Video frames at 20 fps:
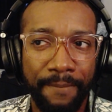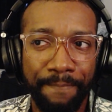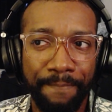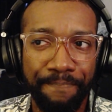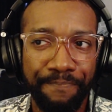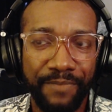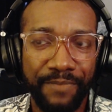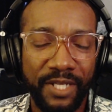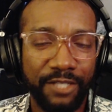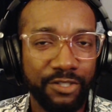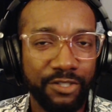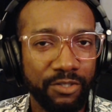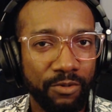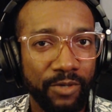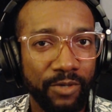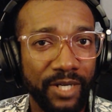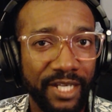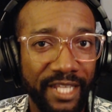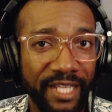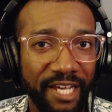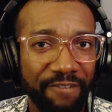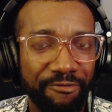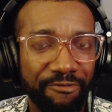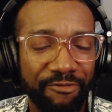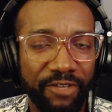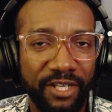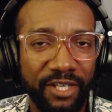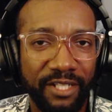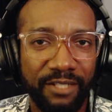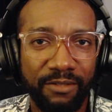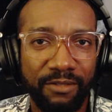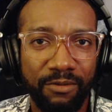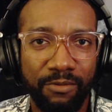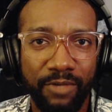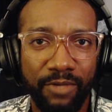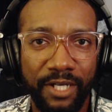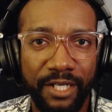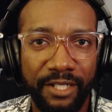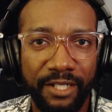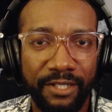that fit
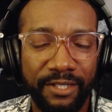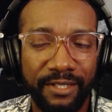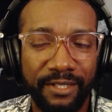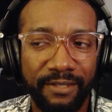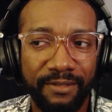with